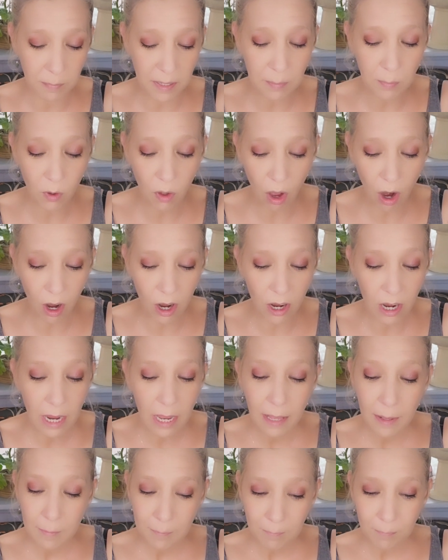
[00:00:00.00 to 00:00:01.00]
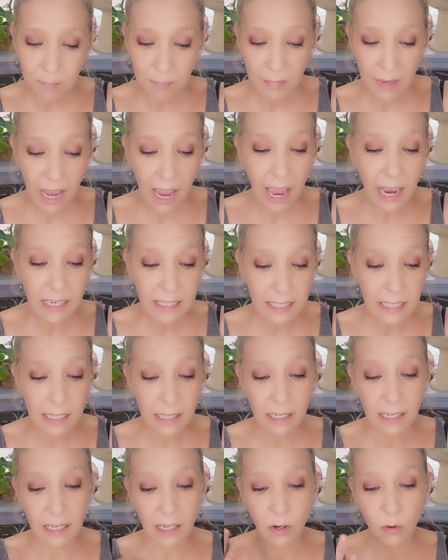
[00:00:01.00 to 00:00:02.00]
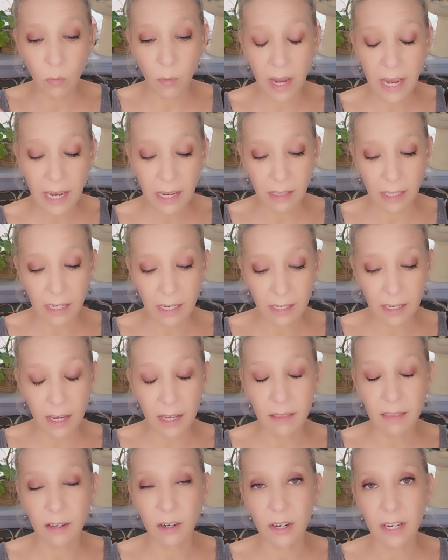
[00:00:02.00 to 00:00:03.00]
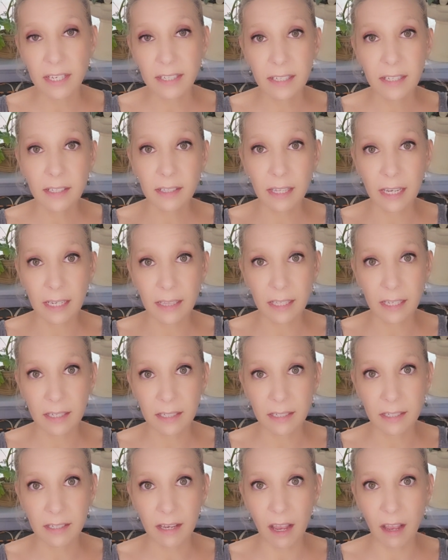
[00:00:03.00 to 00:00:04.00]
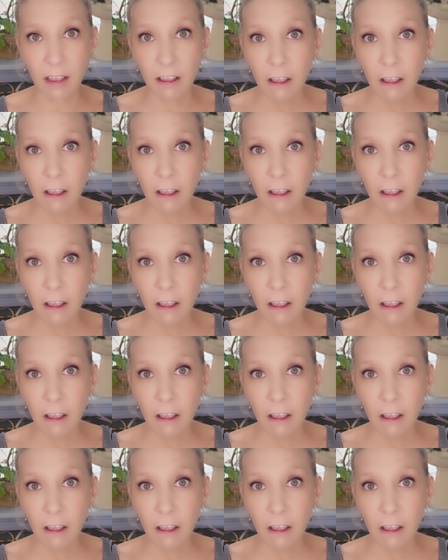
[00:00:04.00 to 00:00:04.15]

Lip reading: People are acting in a way like there isn't like this